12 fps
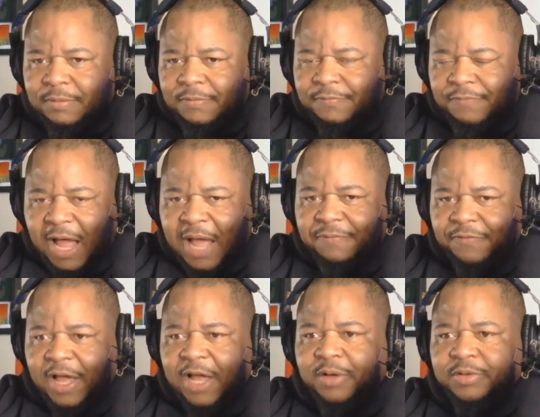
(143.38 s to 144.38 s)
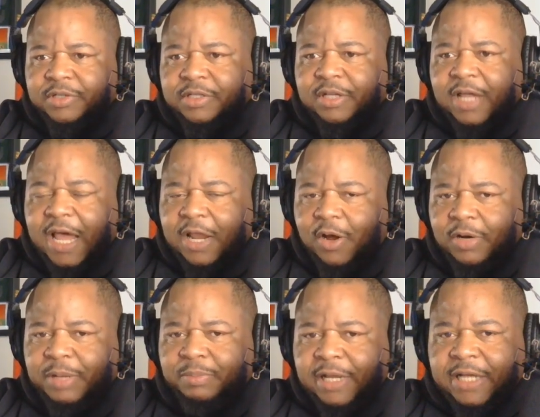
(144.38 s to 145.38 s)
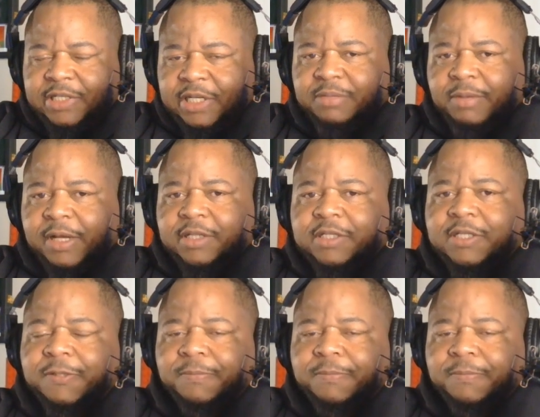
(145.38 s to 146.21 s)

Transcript: 5 fouls and only played 6 minutes.